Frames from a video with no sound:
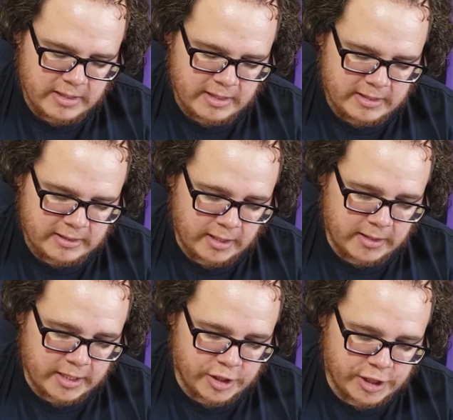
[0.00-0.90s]

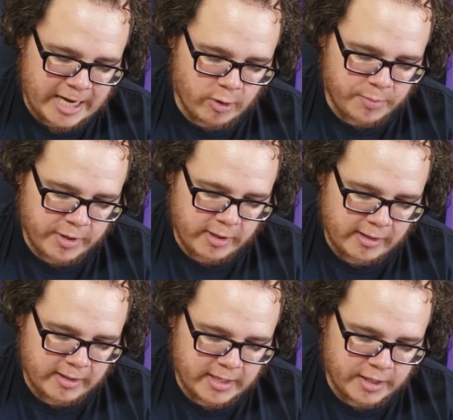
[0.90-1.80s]
Suddenly, a shadow appeared out
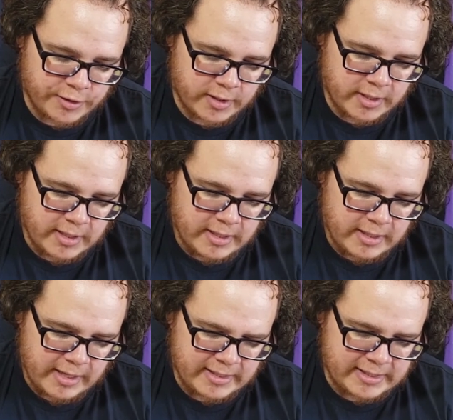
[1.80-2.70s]
of the kitchen.
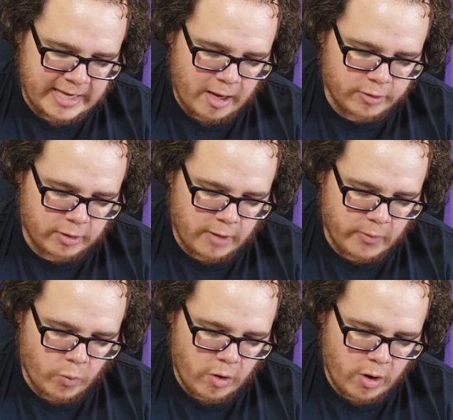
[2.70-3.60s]
It scaled along the
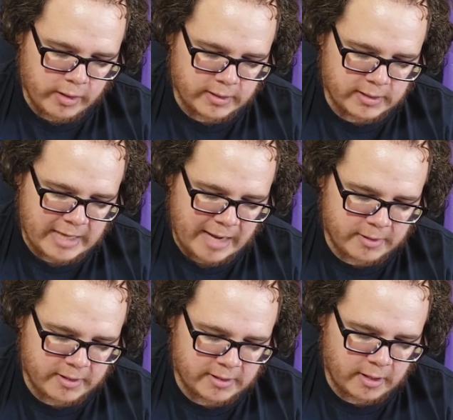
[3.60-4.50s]
wall and stopped
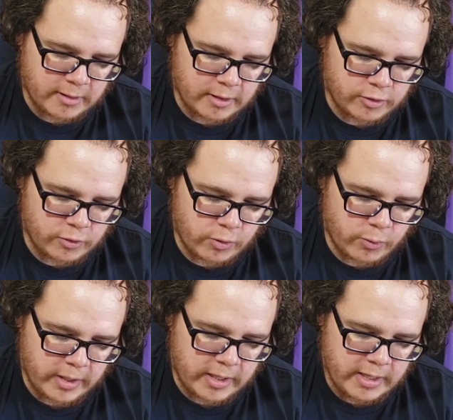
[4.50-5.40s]
at the sunlit
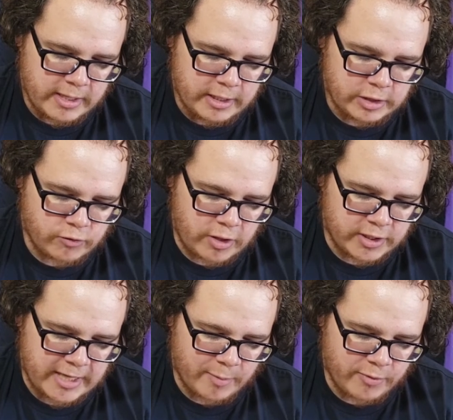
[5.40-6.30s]
doorway,
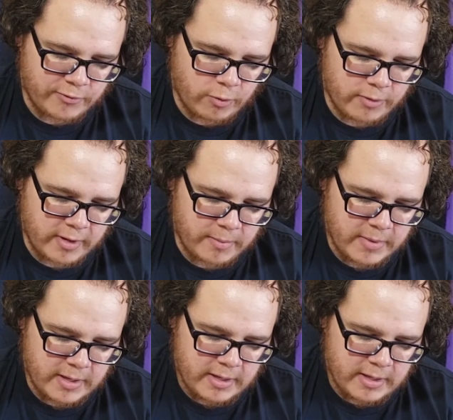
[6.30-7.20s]
stretching out before them.
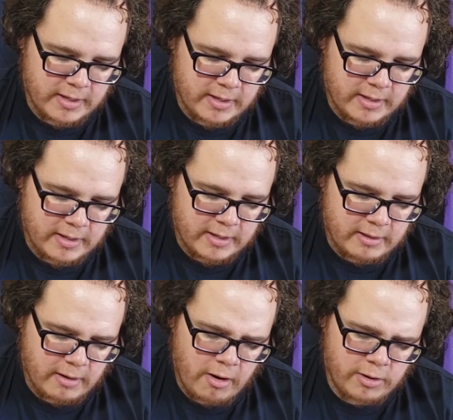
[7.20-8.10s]

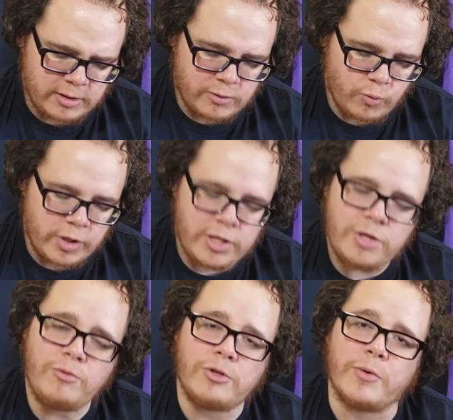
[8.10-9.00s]
Arson, what are
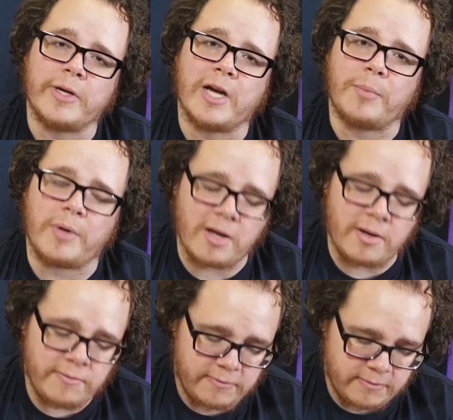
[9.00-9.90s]
you doing up,
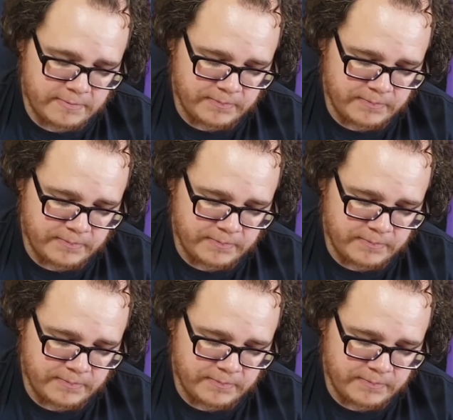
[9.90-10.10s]
love?